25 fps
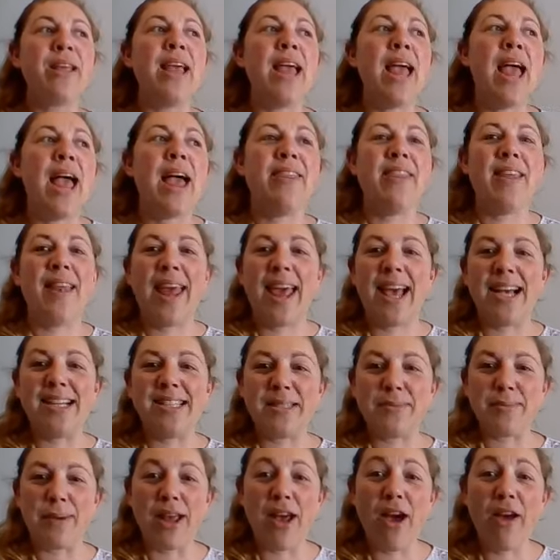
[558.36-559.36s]
And then I
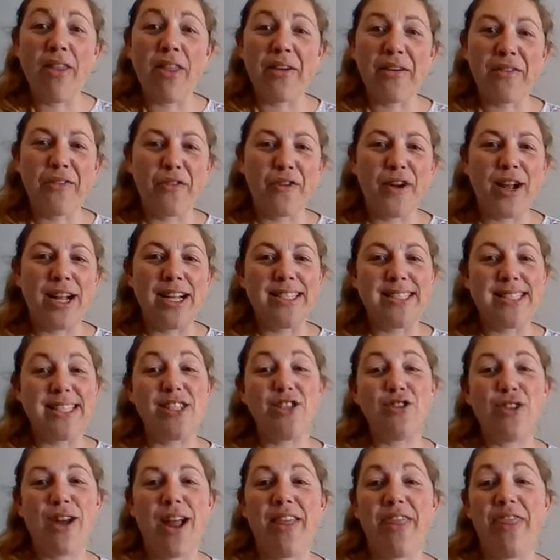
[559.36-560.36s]
asked my other friends, I
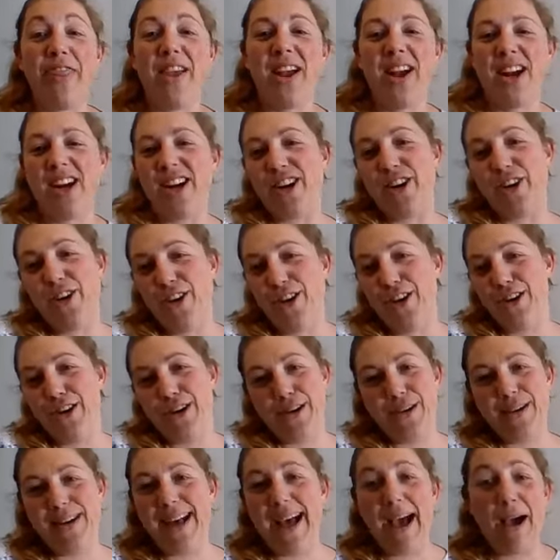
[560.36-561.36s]
tried there,
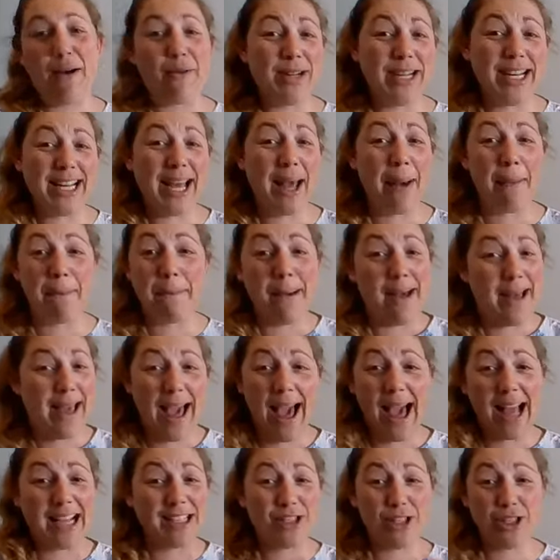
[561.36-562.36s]

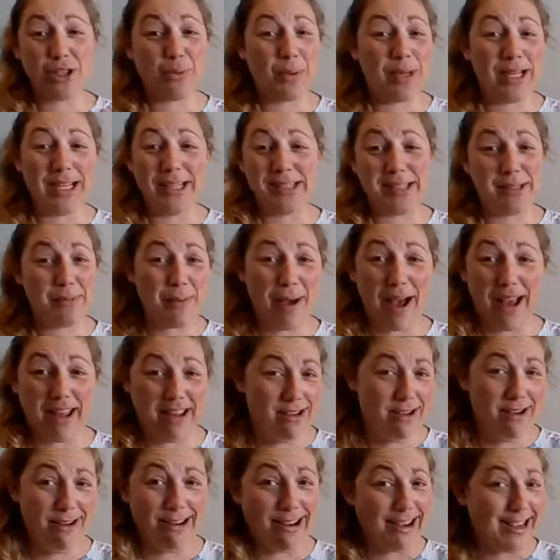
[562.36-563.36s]
I just wanted to buy
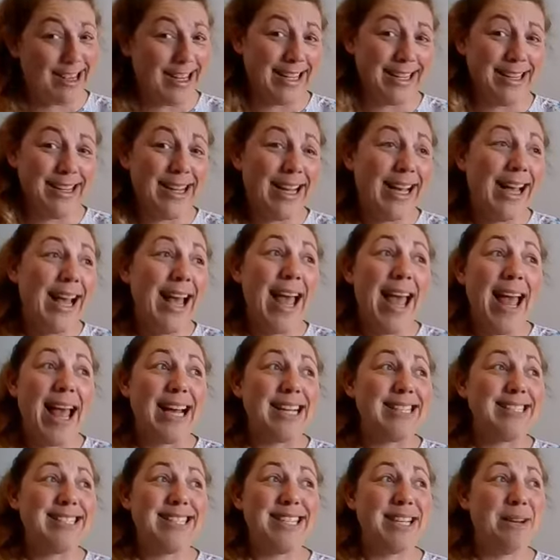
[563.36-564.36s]
yarn, and
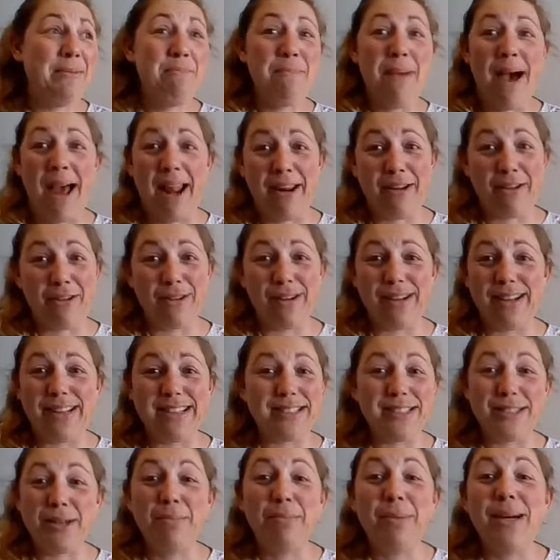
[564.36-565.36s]
it didn't matter.
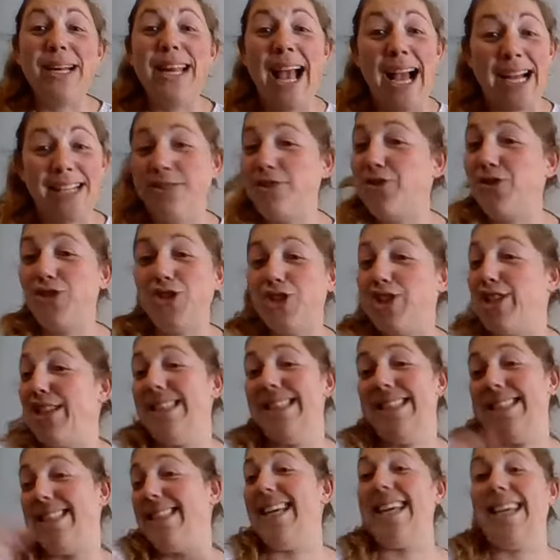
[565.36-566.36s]
Somebody had to
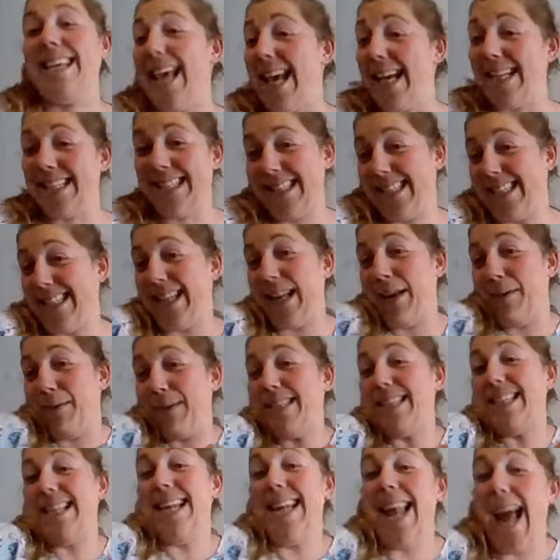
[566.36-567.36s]
say yes that I
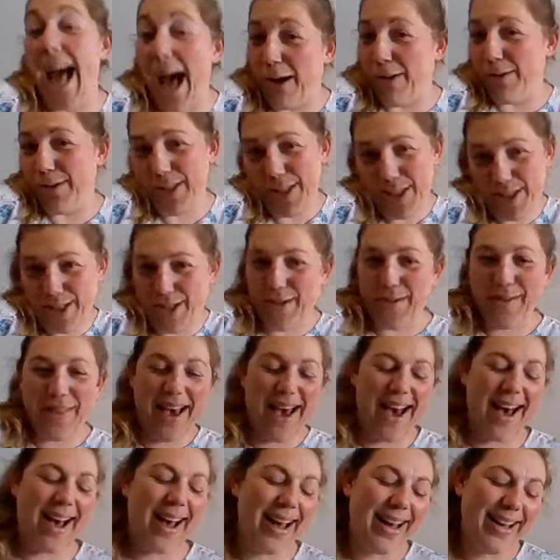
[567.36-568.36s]
was allowed to do
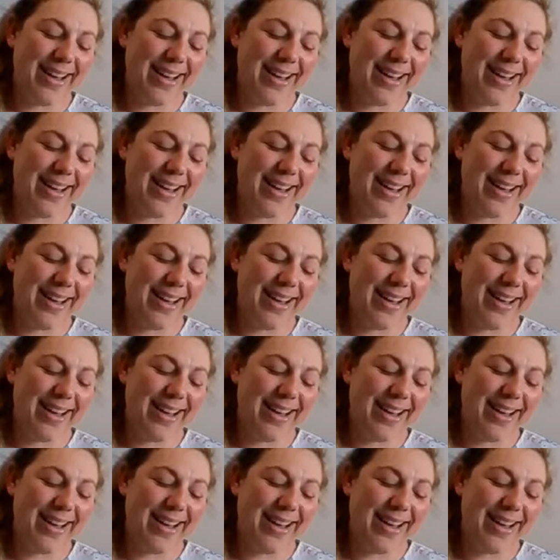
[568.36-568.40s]
that.